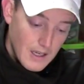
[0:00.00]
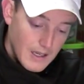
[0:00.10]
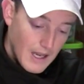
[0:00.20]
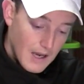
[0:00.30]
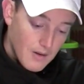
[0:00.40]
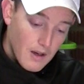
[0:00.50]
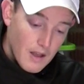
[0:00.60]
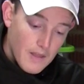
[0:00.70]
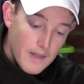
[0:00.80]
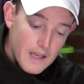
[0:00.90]
Now,
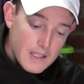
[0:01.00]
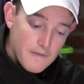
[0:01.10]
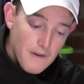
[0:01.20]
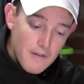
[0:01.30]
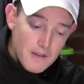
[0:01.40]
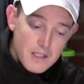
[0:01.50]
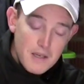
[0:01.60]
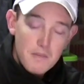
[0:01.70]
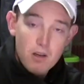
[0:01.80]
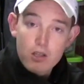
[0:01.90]
these are very
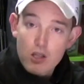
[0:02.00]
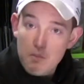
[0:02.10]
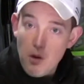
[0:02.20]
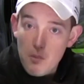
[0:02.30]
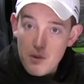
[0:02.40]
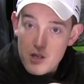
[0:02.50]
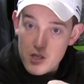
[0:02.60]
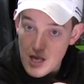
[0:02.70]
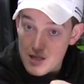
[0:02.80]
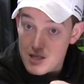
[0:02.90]
similar to the popular
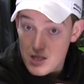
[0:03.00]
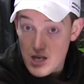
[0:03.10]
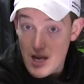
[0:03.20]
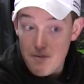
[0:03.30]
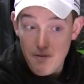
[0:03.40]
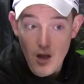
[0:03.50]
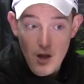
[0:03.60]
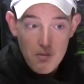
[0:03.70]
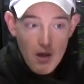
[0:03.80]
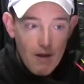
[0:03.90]
shanty shaped
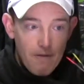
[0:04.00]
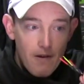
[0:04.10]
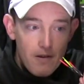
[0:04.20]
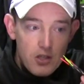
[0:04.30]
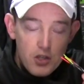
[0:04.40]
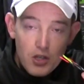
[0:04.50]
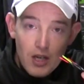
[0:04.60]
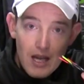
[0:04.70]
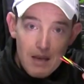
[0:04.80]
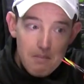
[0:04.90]
float. Very
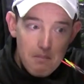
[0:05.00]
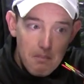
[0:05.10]
slim